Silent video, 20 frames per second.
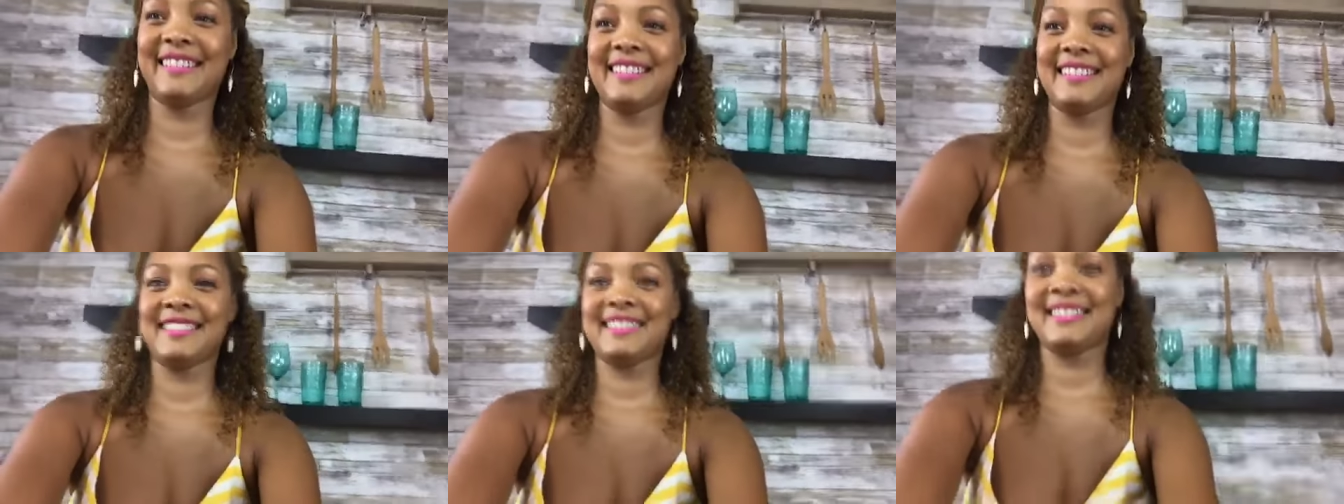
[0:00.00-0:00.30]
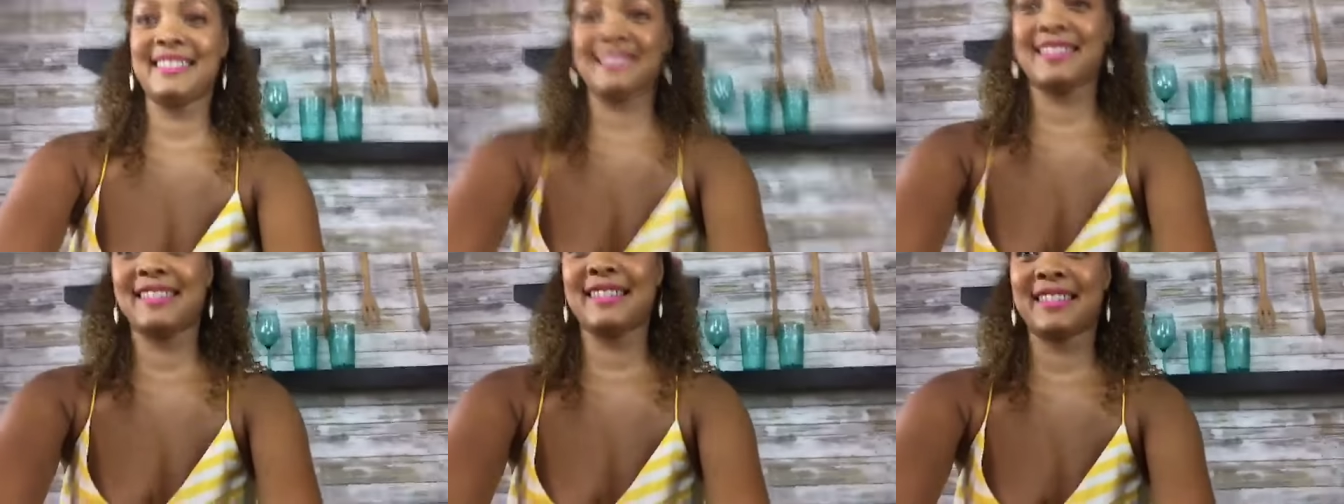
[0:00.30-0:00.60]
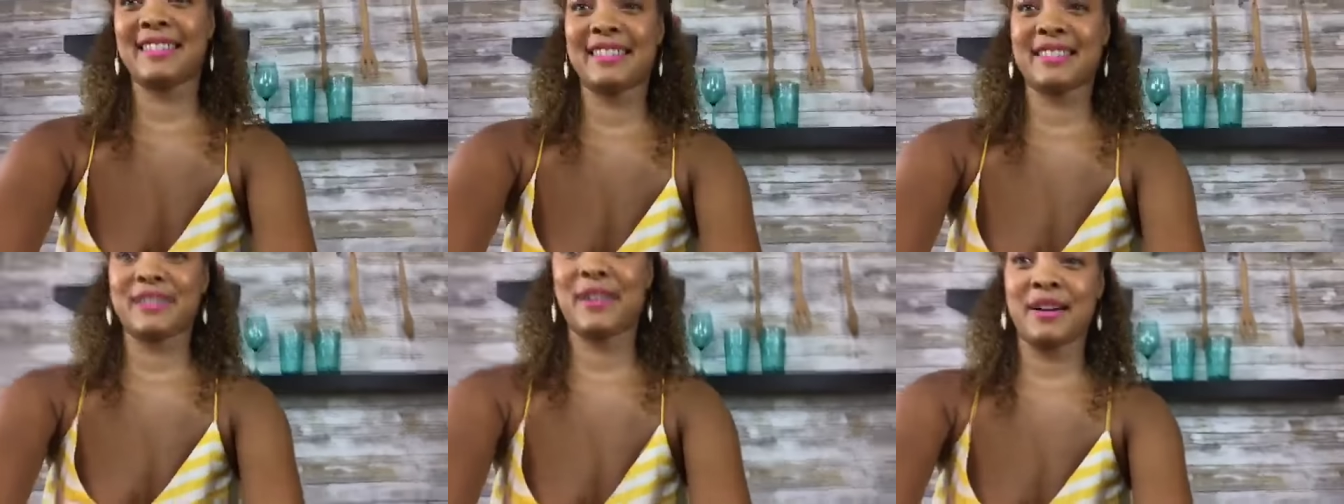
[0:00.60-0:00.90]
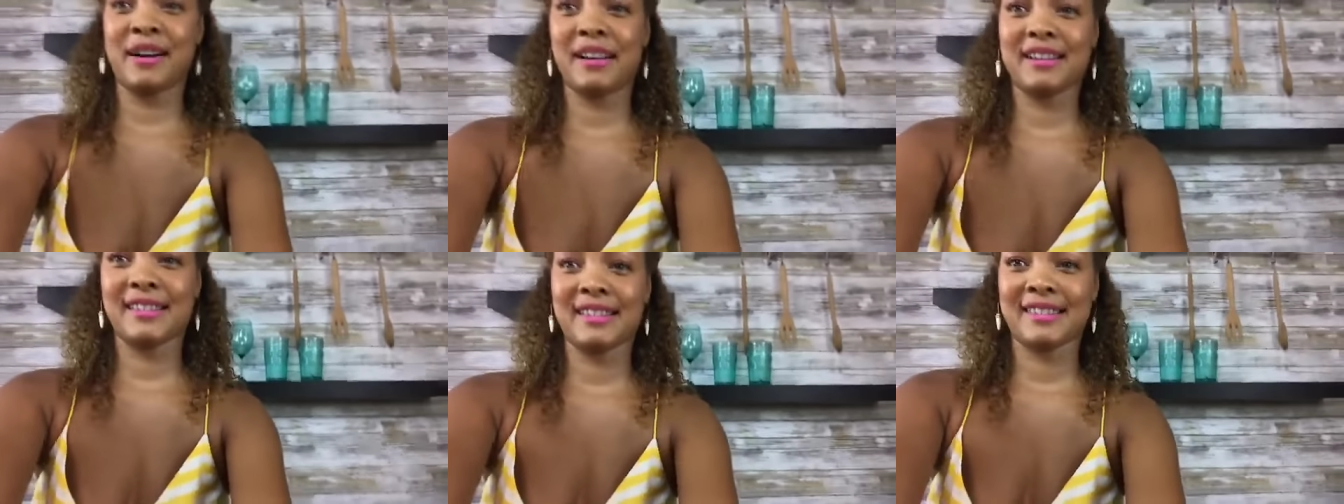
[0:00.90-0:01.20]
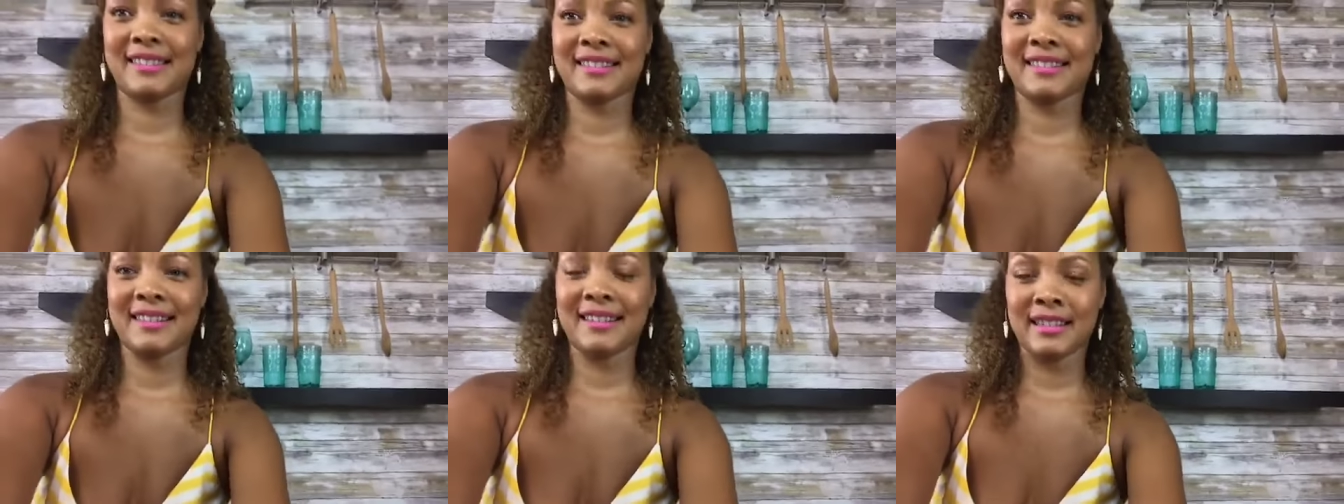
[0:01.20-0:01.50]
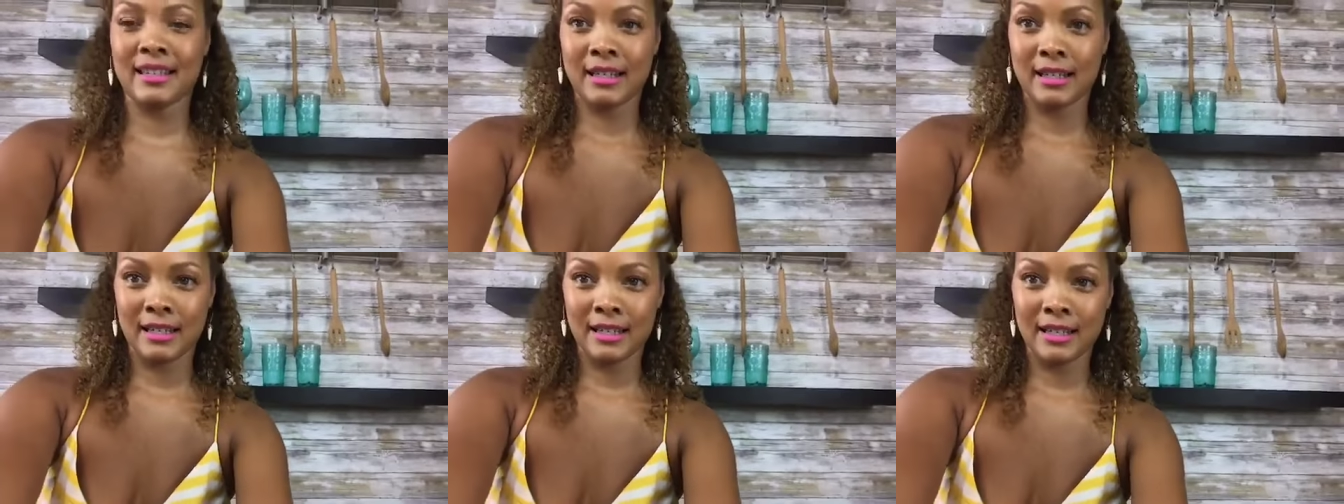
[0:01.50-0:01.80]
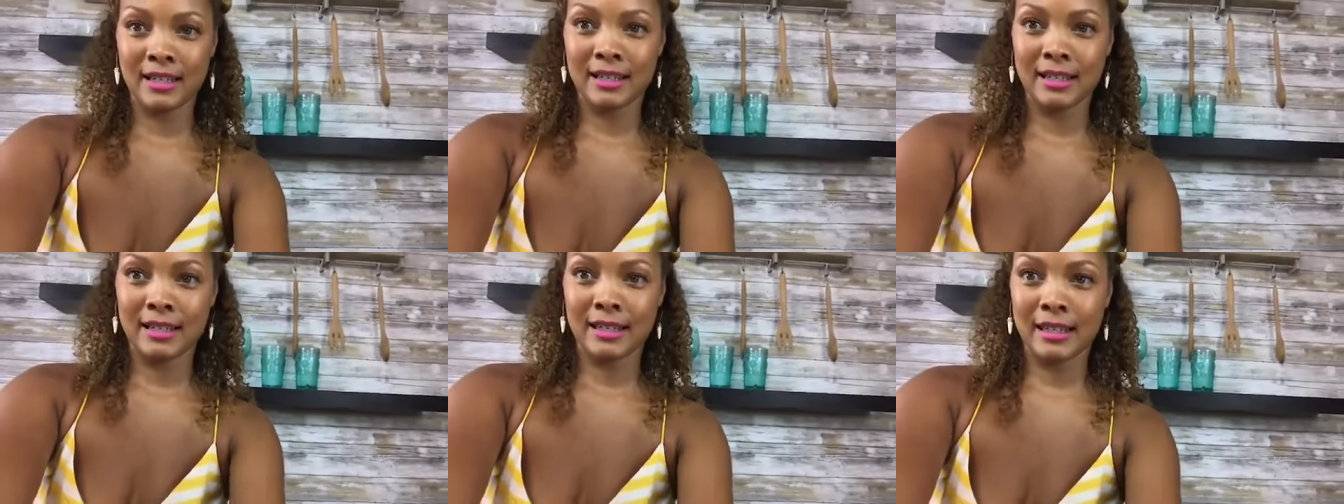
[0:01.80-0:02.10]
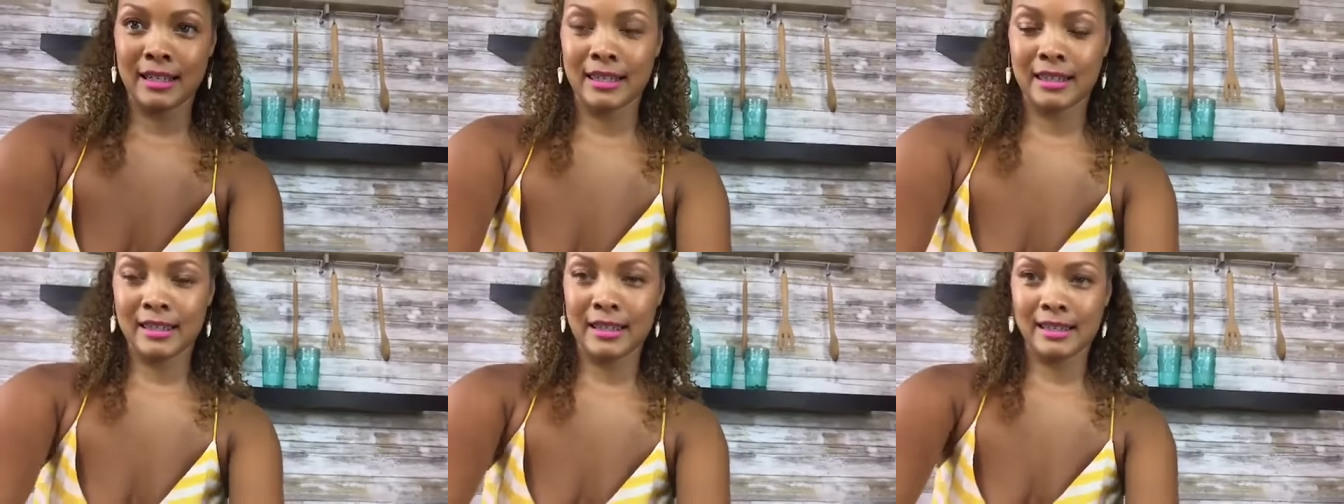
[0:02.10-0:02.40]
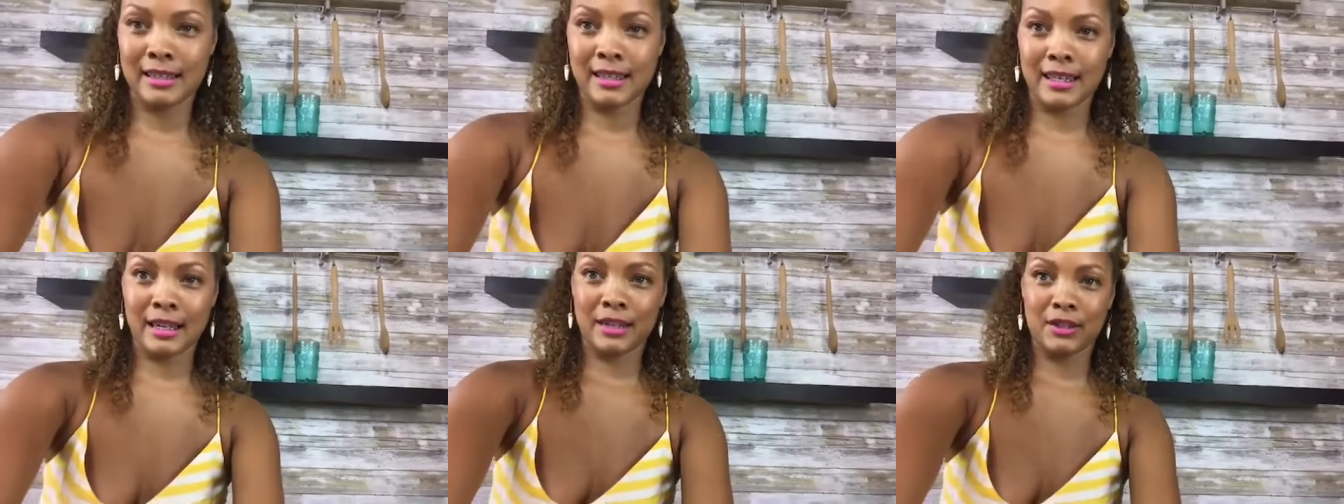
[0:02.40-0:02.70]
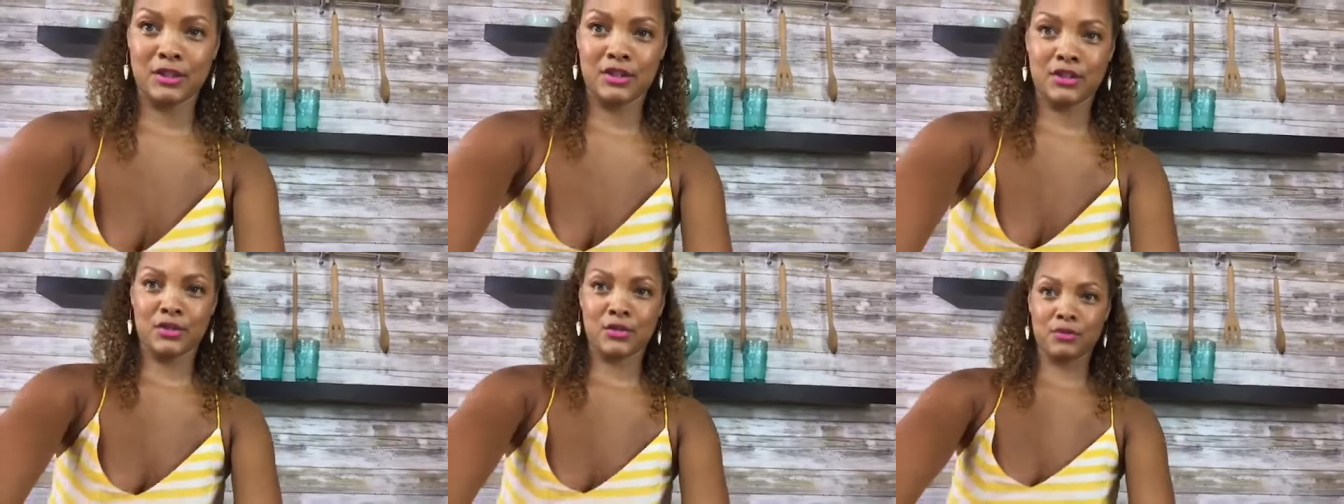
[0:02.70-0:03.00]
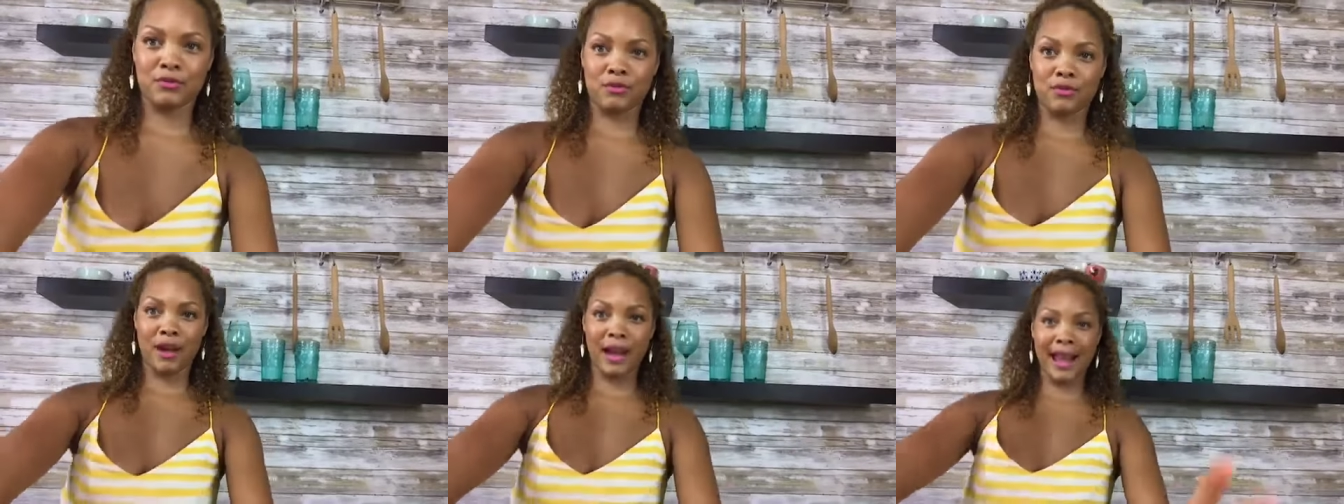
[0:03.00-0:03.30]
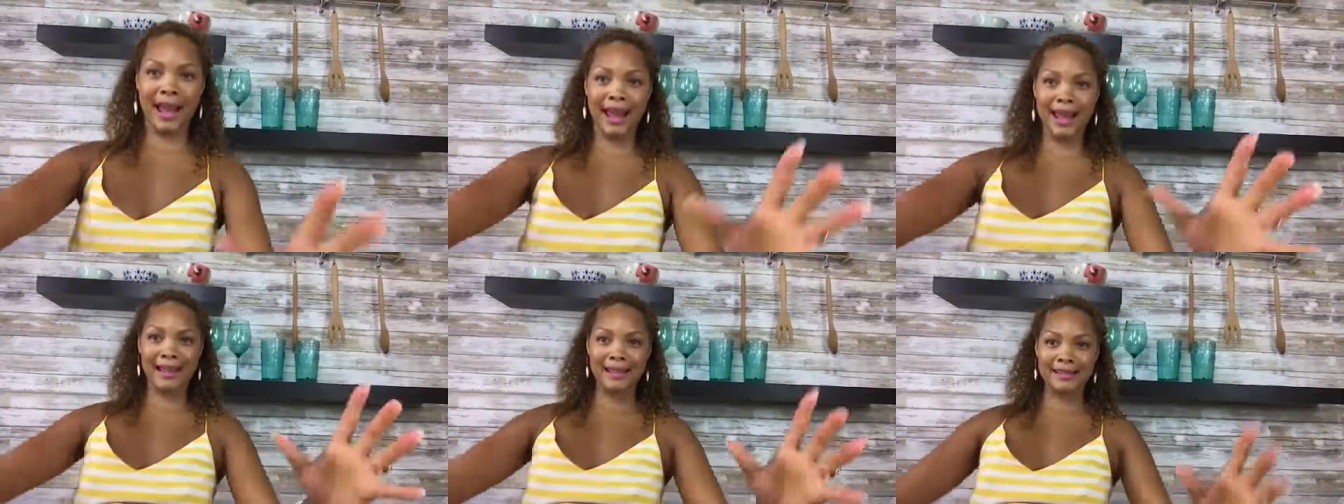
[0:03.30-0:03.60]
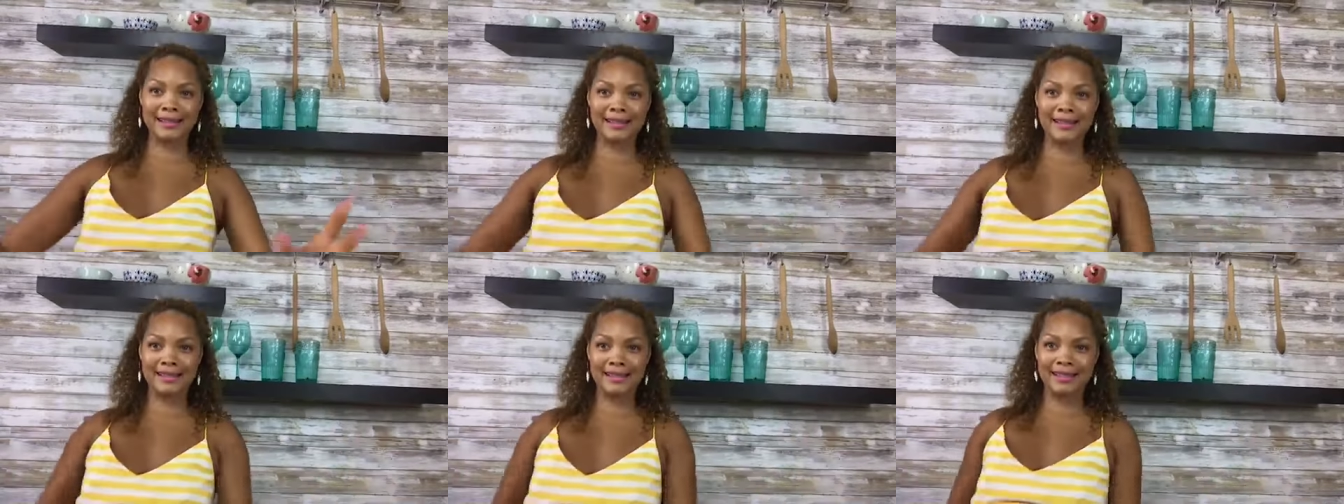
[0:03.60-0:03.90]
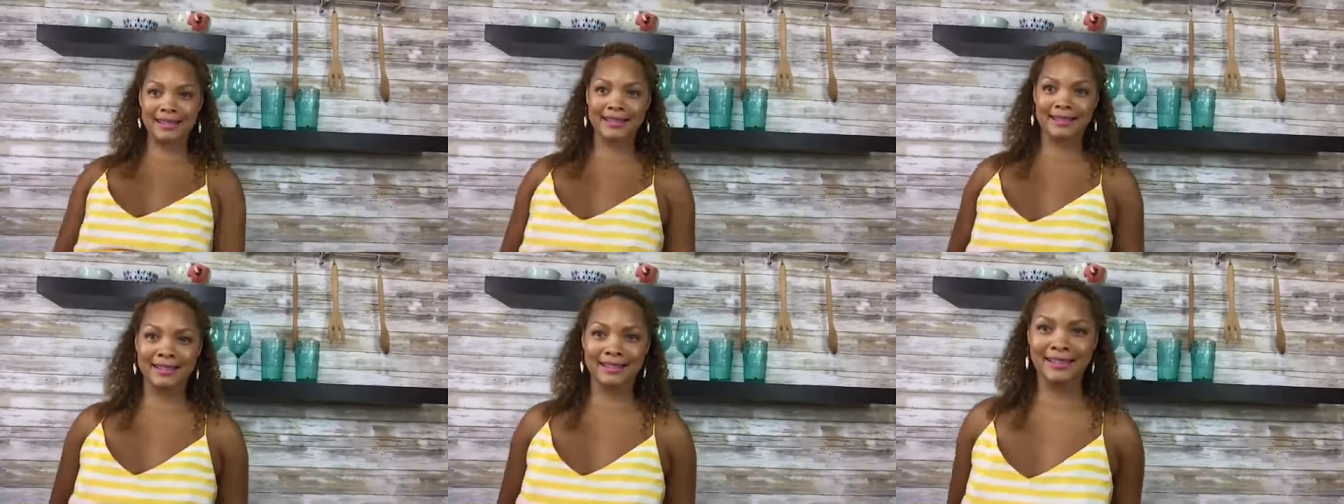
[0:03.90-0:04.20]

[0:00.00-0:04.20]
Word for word: Jesus Christ. Get this thing straight.